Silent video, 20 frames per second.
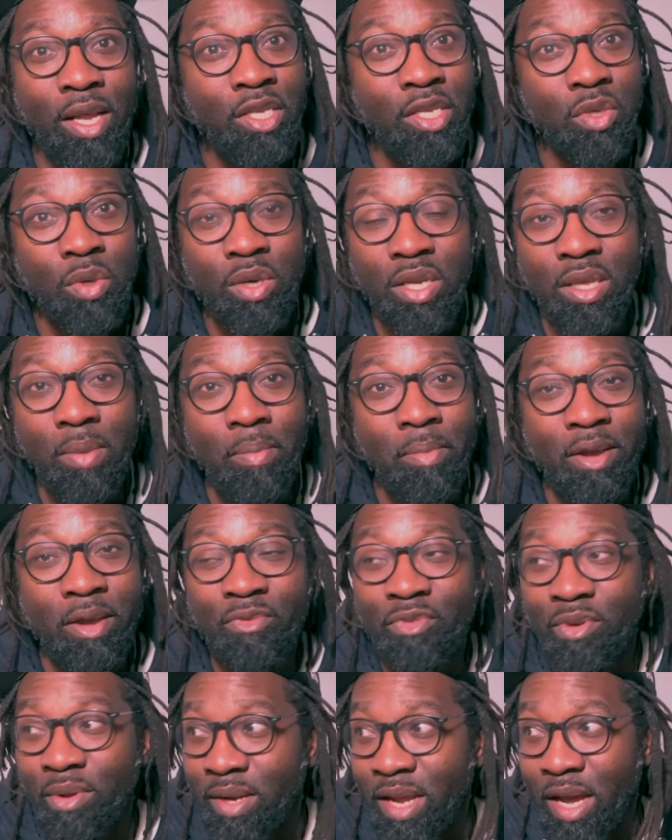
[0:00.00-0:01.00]
It's only the
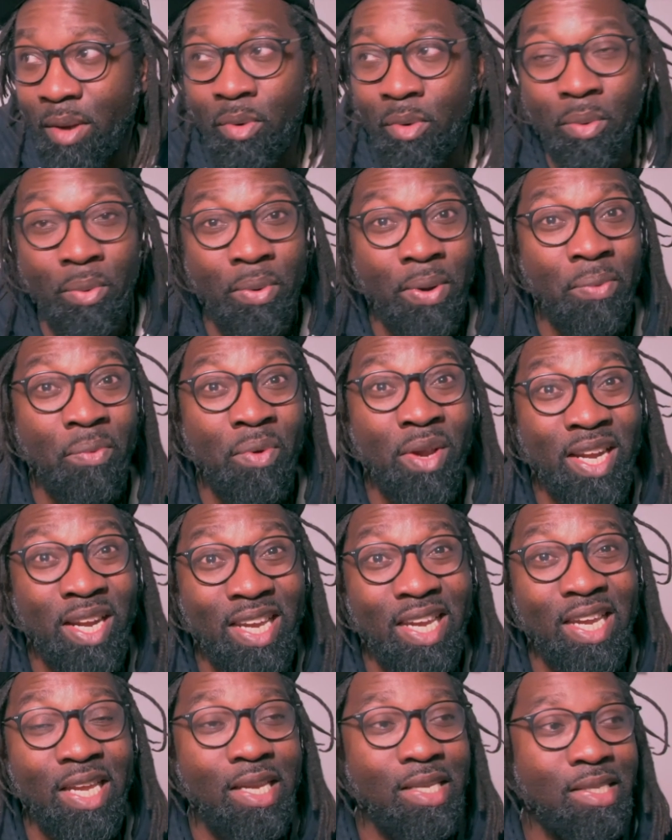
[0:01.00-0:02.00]
midfield now where we really
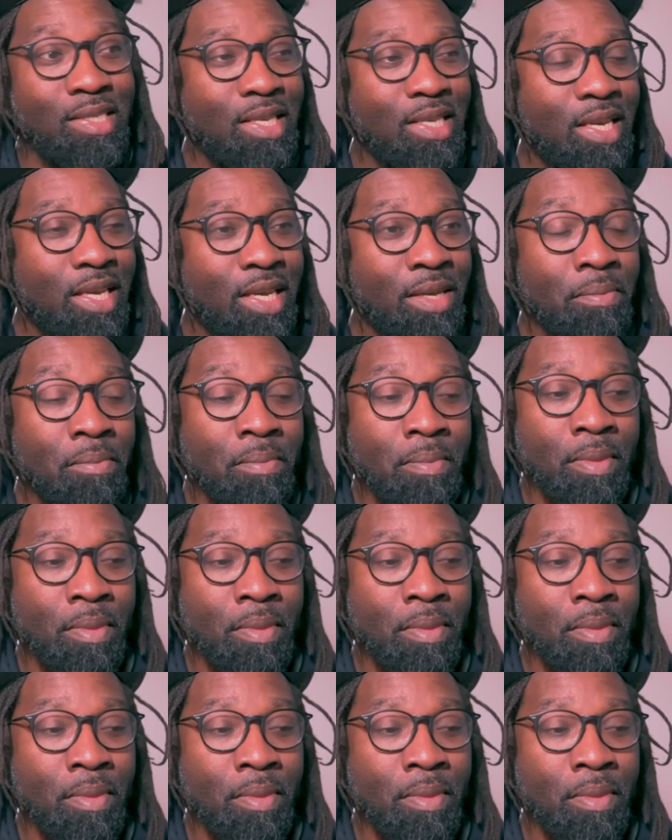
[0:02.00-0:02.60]
need to see,